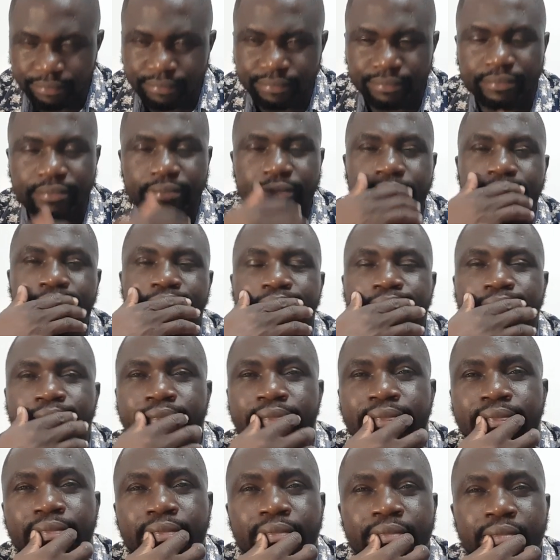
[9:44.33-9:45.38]

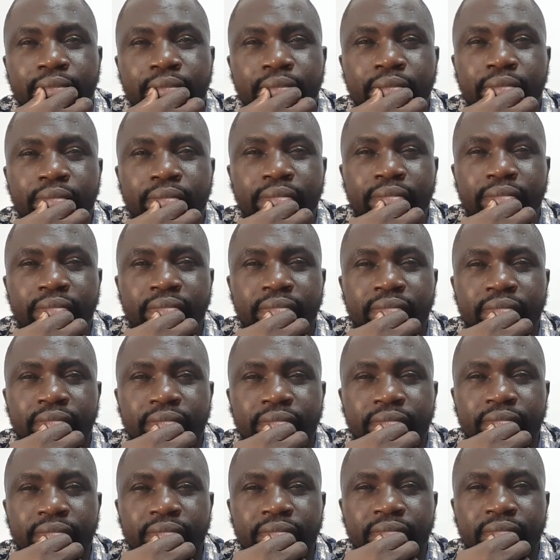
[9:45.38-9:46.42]

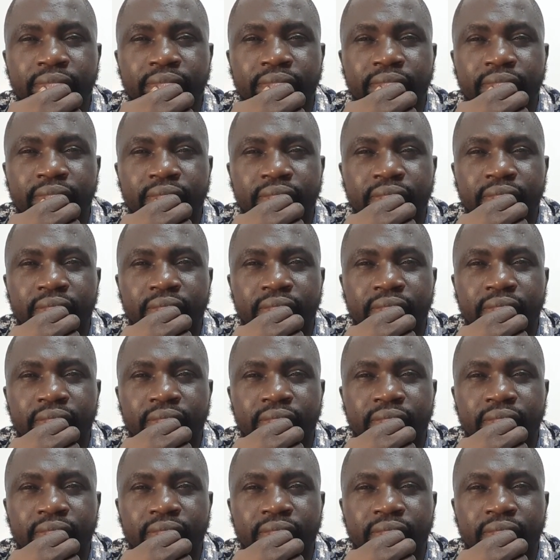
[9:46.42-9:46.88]
[no speech]